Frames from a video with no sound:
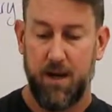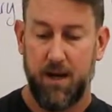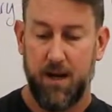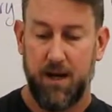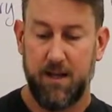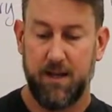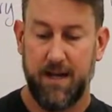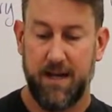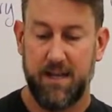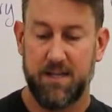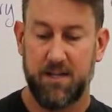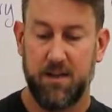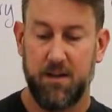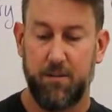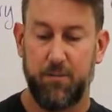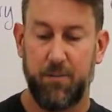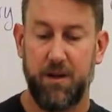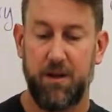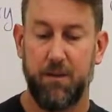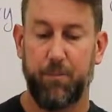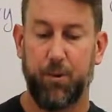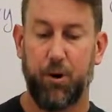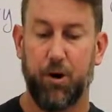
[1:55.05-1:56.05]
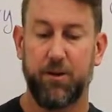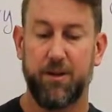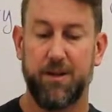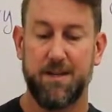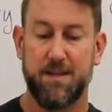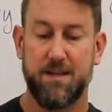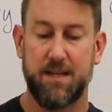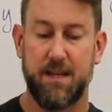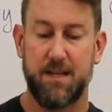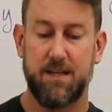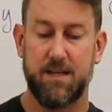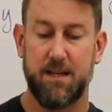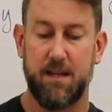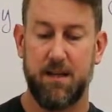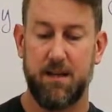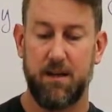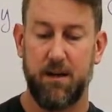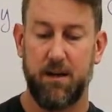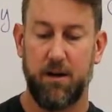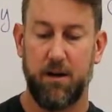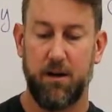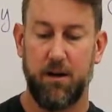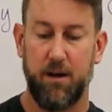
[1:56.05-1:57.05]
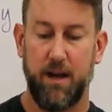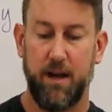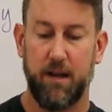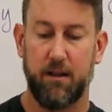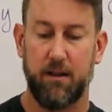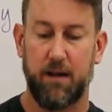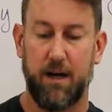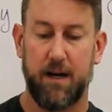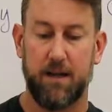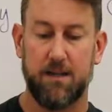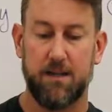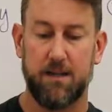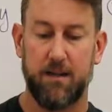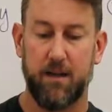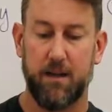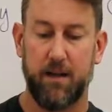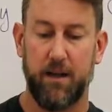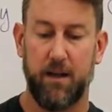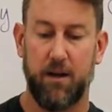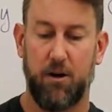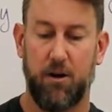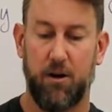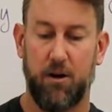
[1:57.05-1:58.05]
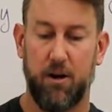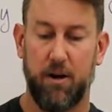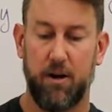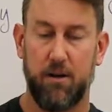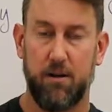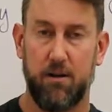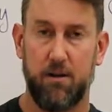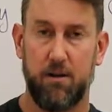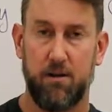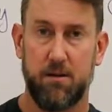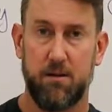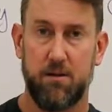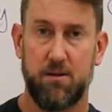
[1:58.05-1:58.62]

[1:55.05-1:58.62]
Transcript: and that's going to be the part that sets in there and locks the lid on